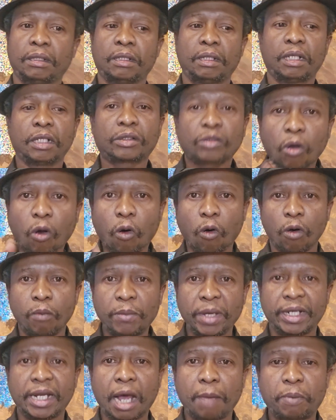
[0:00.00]
It's all
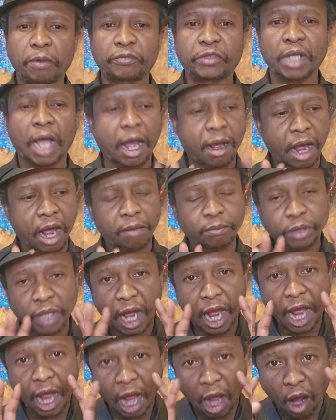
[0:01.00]
made up of,
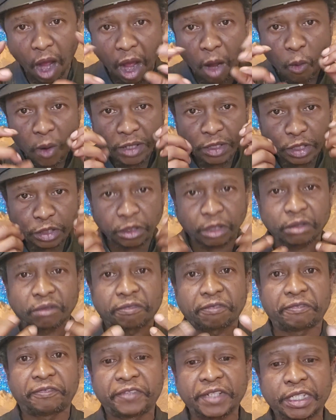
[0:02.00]
I want to show you
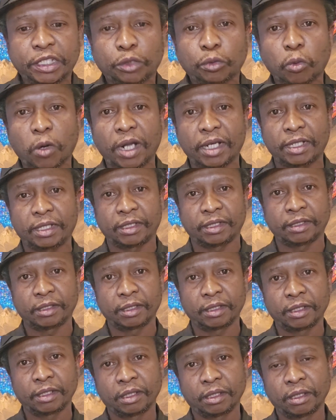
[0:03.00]
visually.
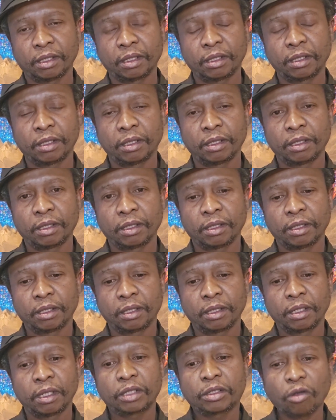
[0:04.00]

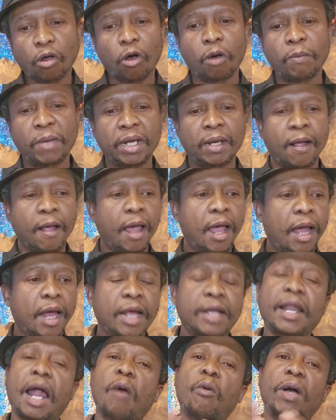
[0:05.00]
It's all made,
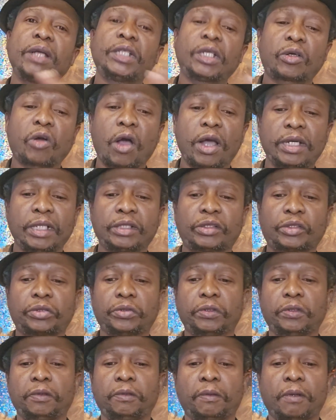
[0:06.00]
and now when you go
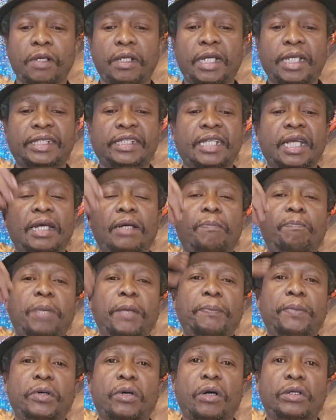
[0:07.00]
into, let's say
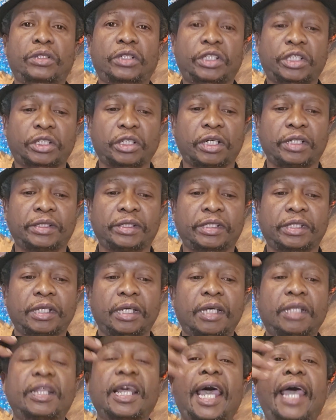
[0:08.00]
people go to CERN's,
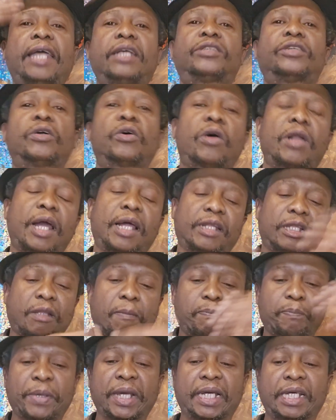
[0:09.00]
the Hadron Collider, the
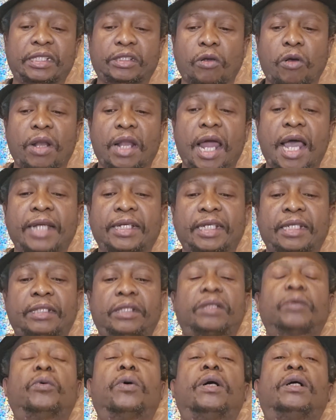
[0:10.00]
biggest collider in
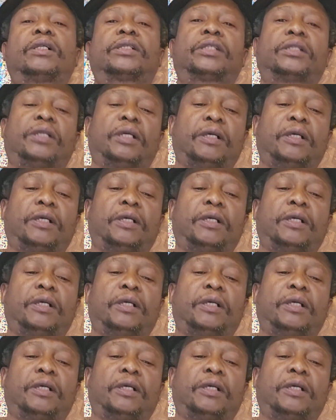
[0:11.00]
the world,